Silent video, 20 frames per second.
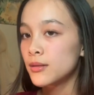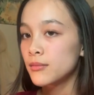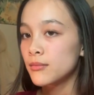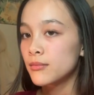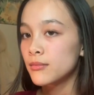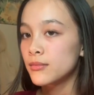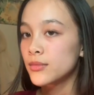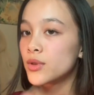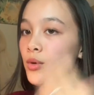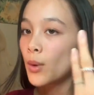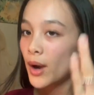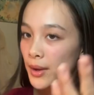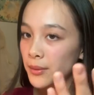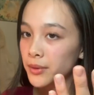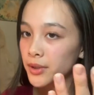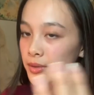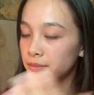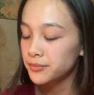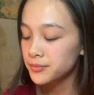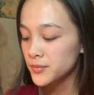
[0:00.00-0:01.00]
the white
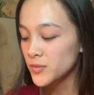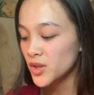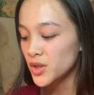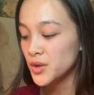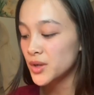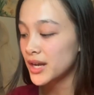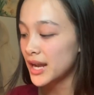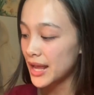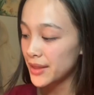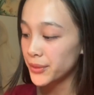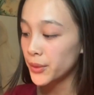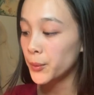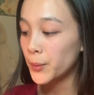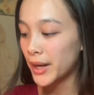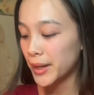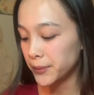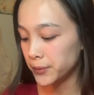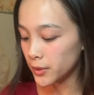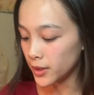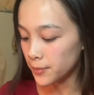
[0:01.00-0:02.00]
one. You can add the
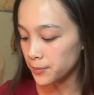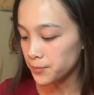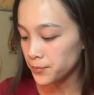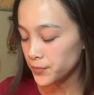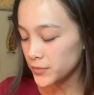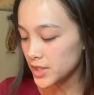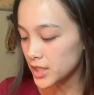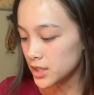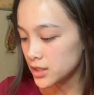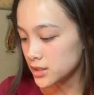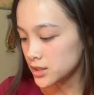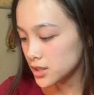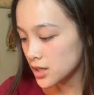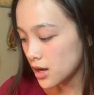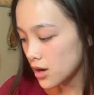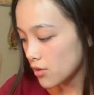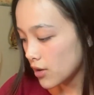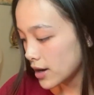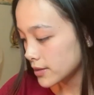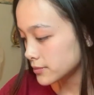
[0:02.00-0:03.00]
white one. So
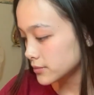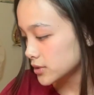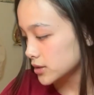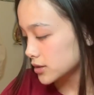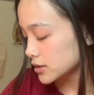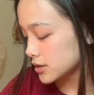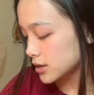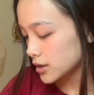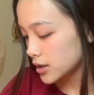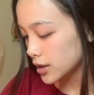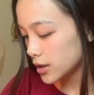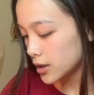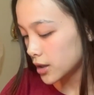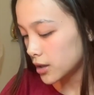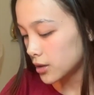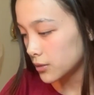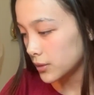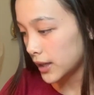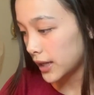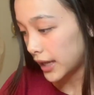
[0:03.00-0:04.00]
I'm just gonna
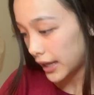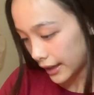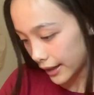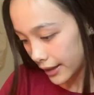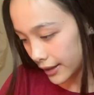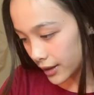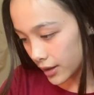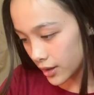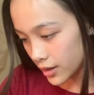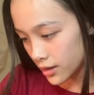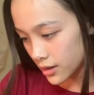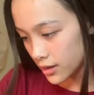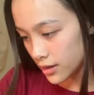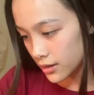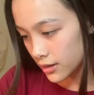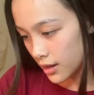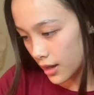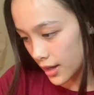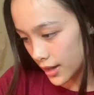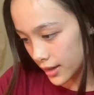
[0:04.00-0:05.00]
go in
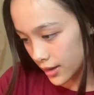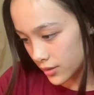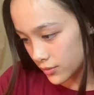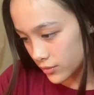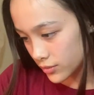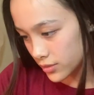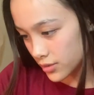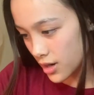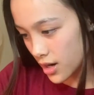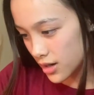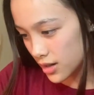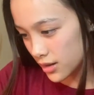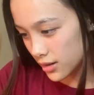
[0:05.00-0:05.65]
like, not a